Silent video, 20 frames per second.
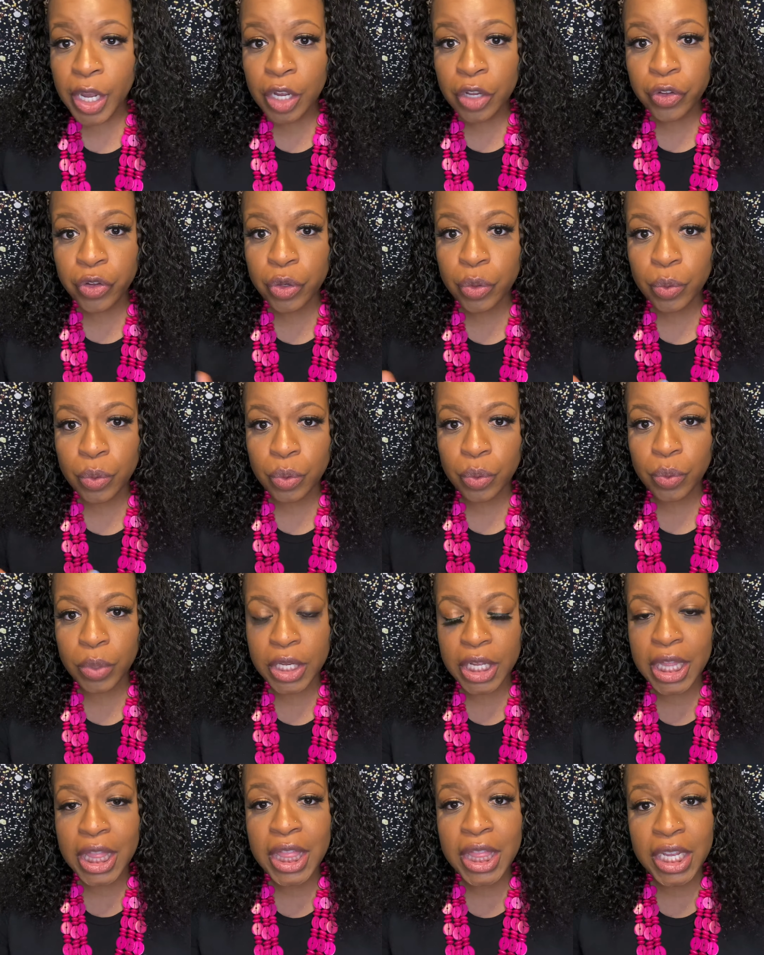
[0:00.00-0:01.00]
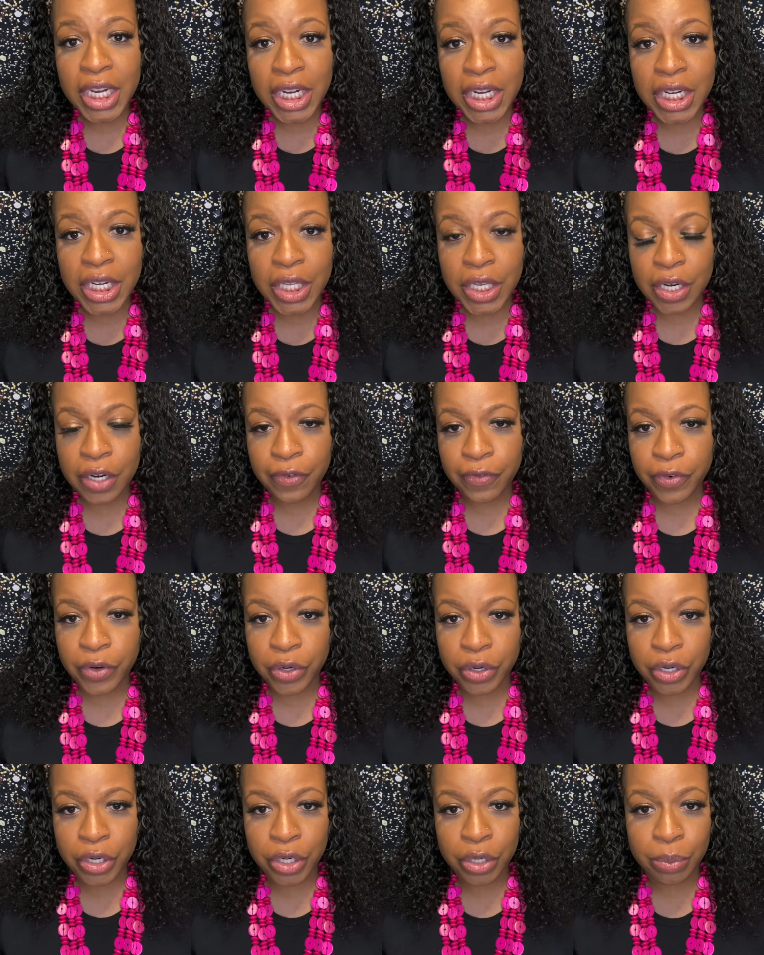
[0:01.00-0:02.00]
So the Thinx are
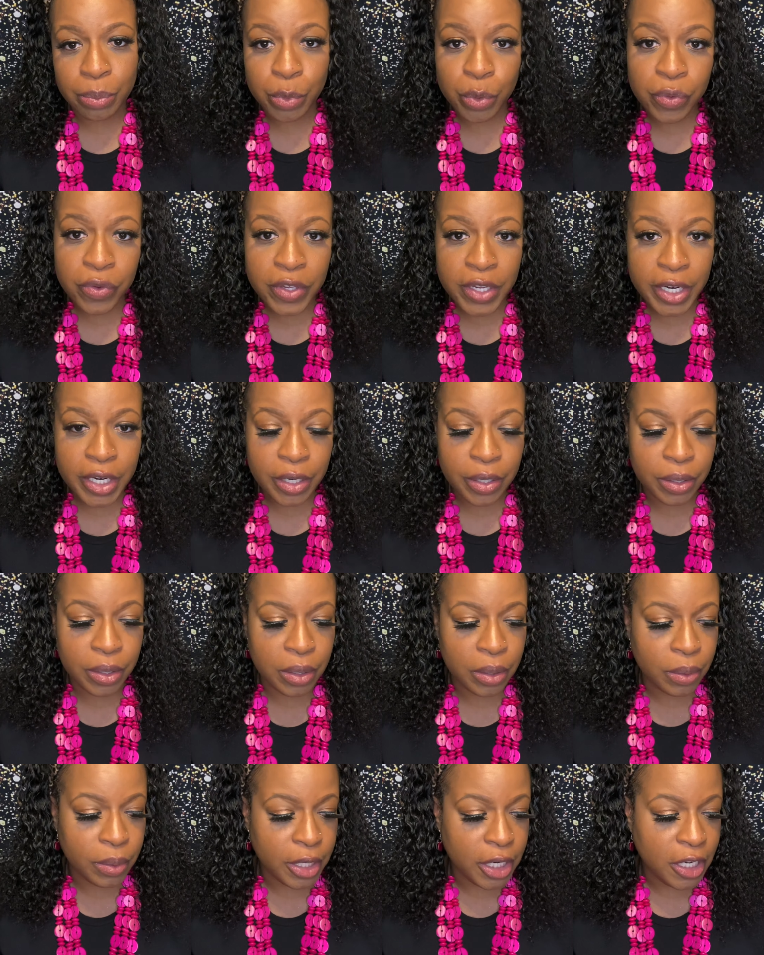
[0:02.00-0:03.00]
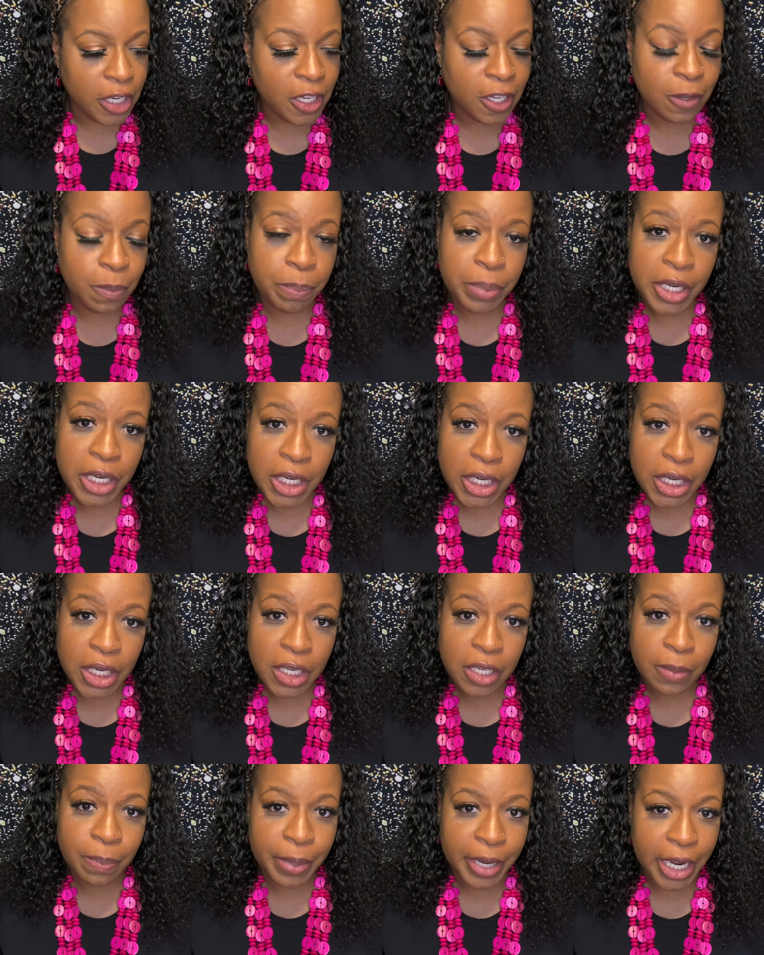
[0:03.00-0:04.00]
for your moon cycle and
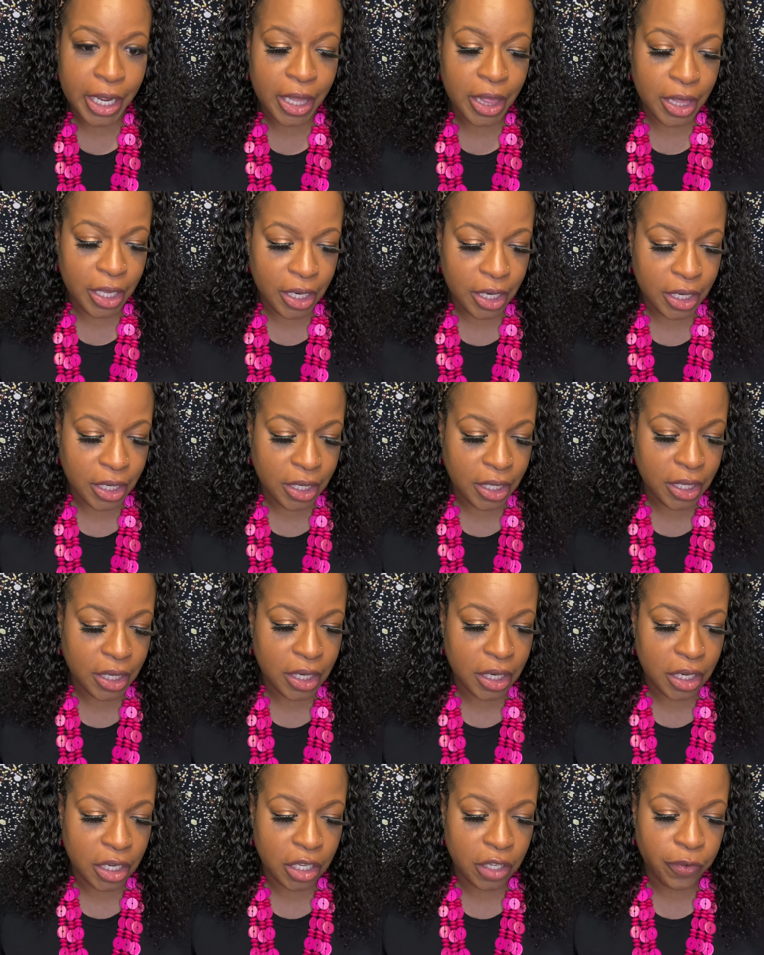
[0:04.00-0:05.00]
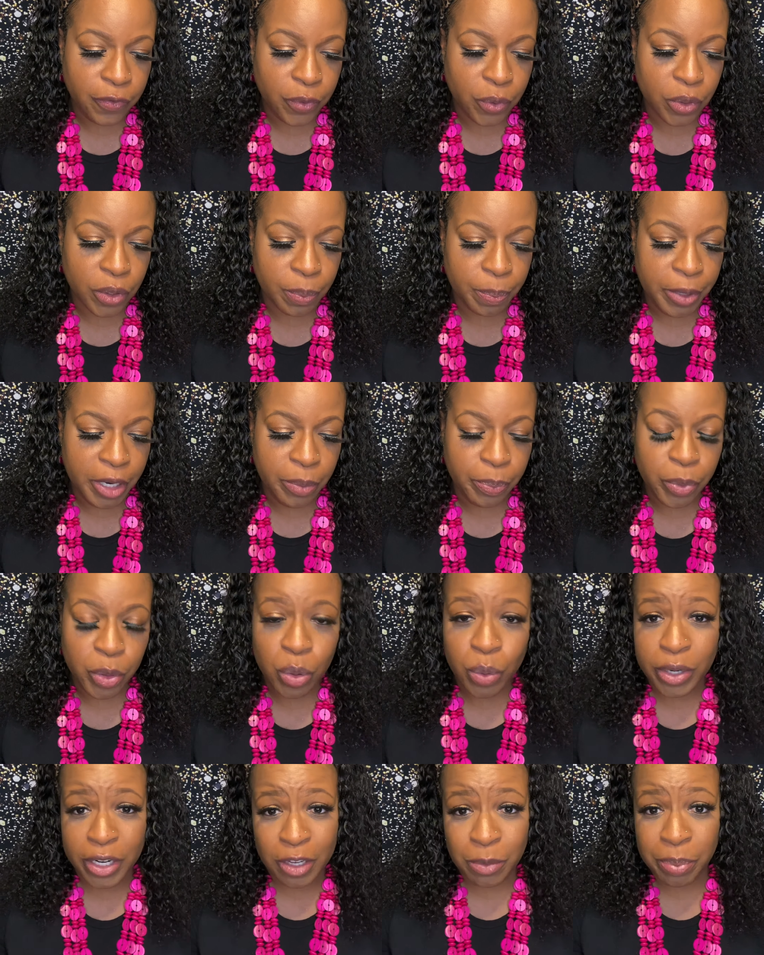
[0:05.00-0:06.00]
Speaks by Thinx is for people
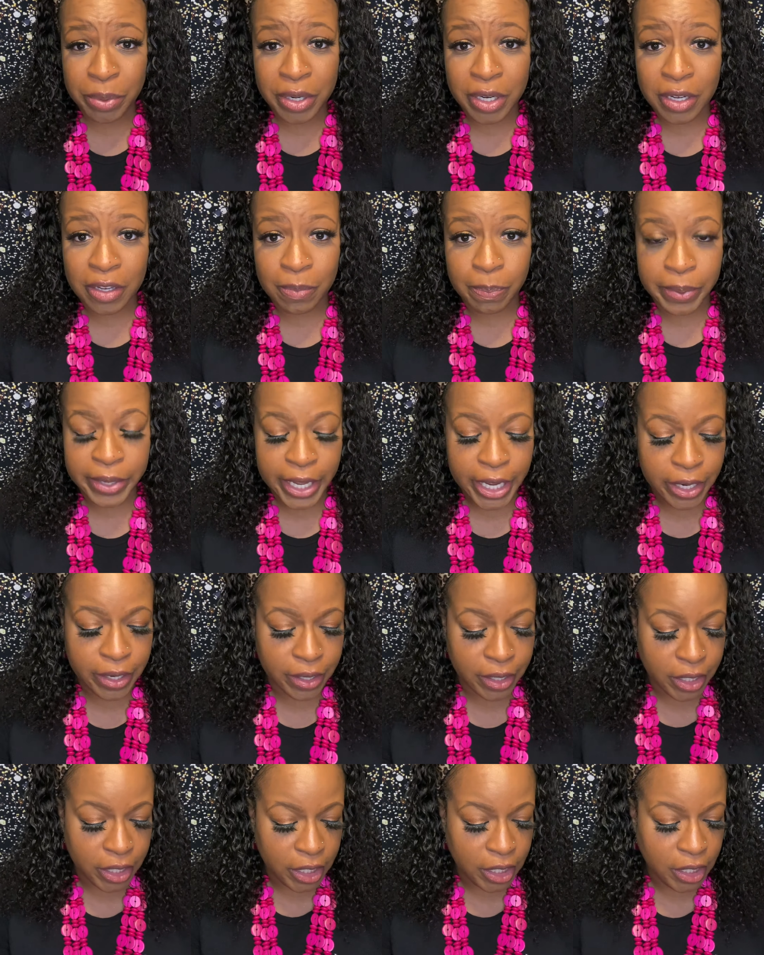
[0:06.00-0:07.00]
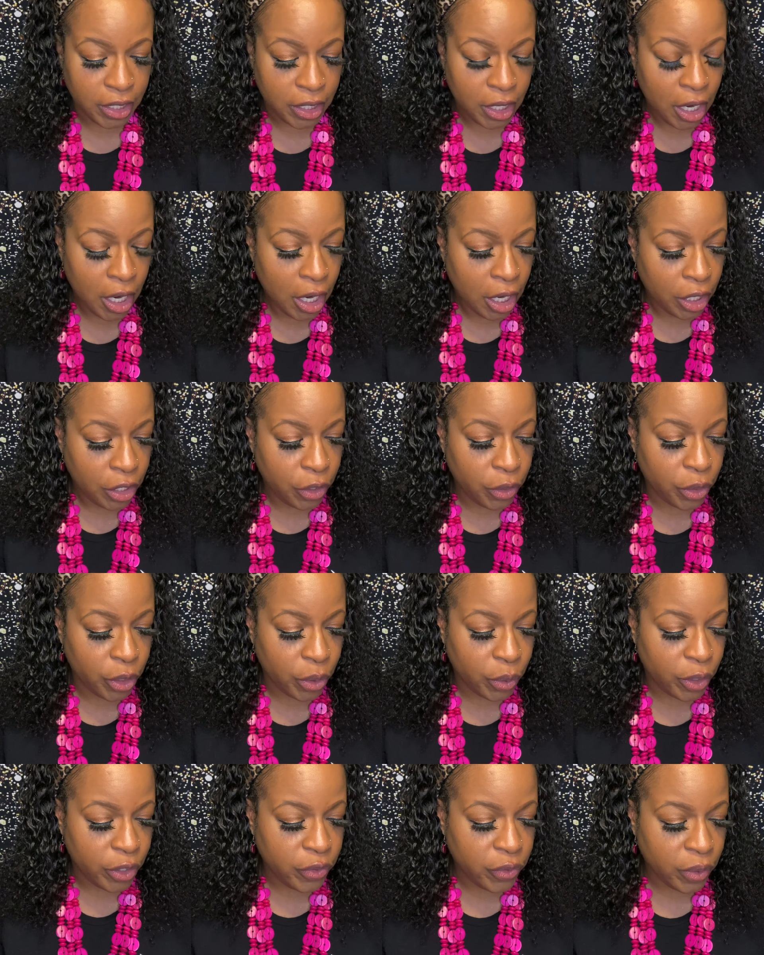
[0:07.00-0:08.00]
who experience bladder leaks, you
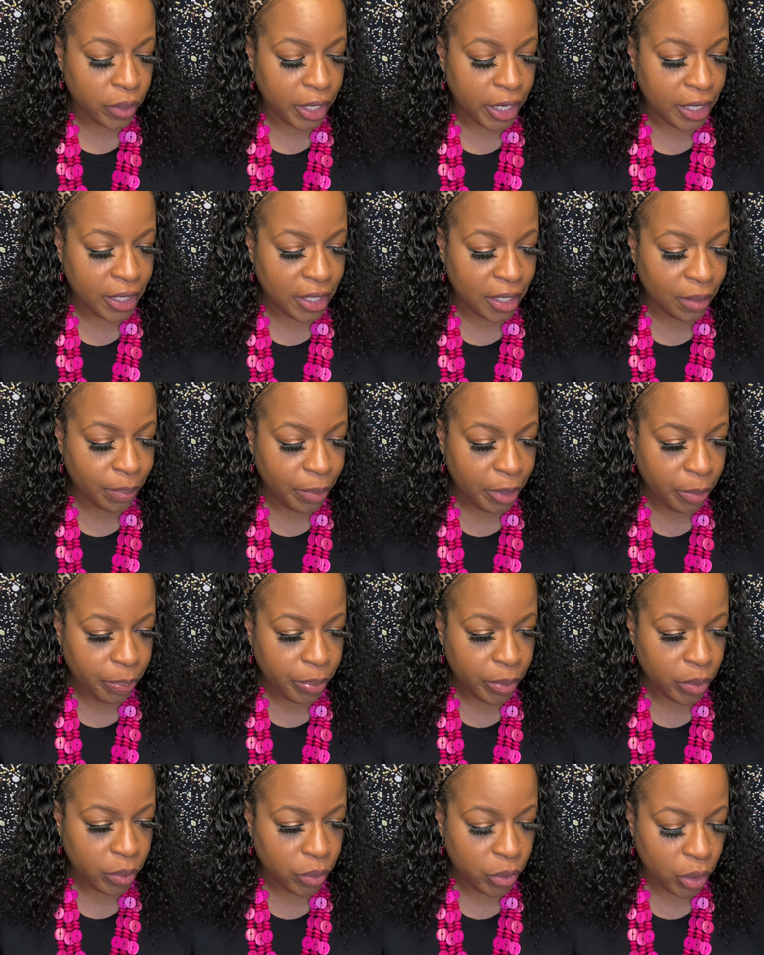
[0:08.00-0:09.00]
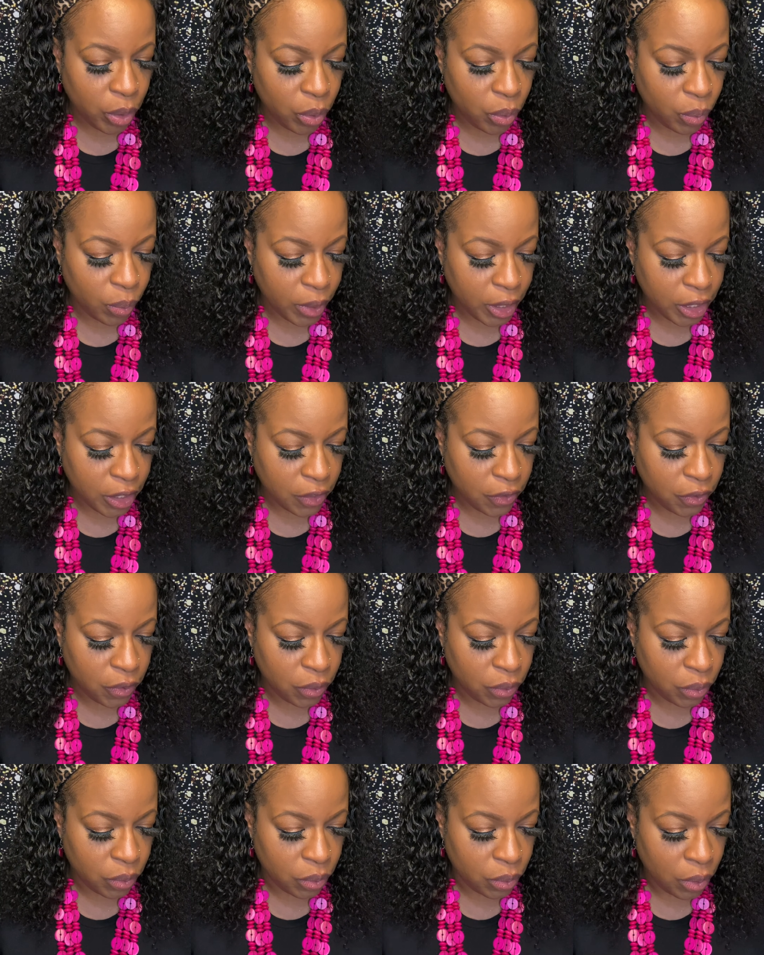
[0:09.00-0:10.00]
know? And so like some people don't want
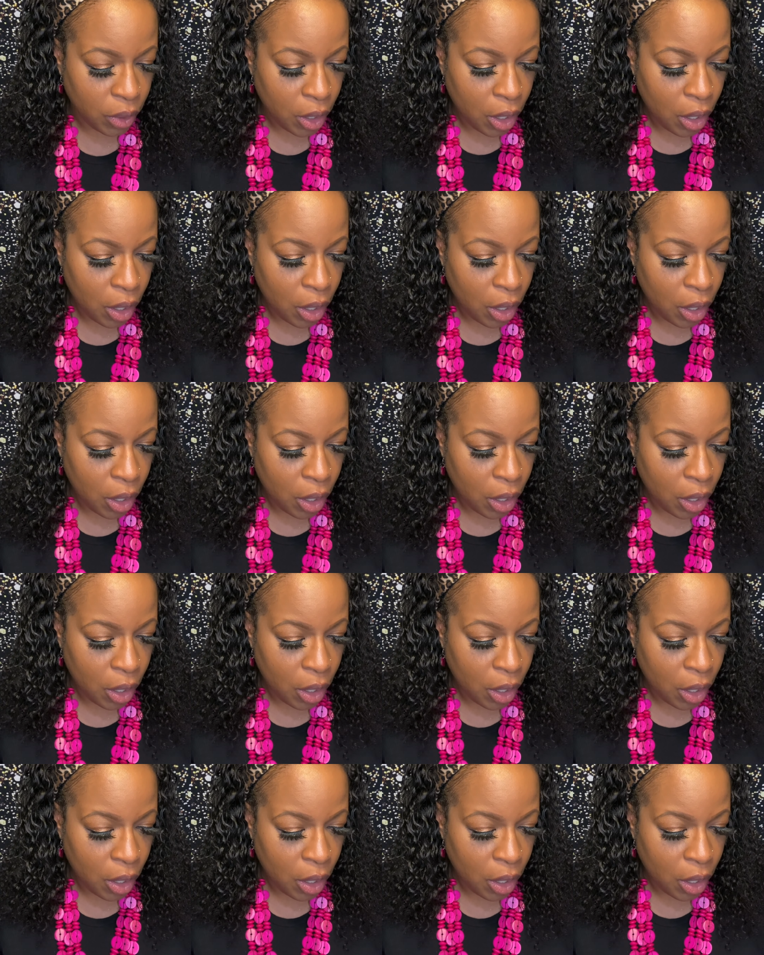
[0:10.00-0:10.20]
to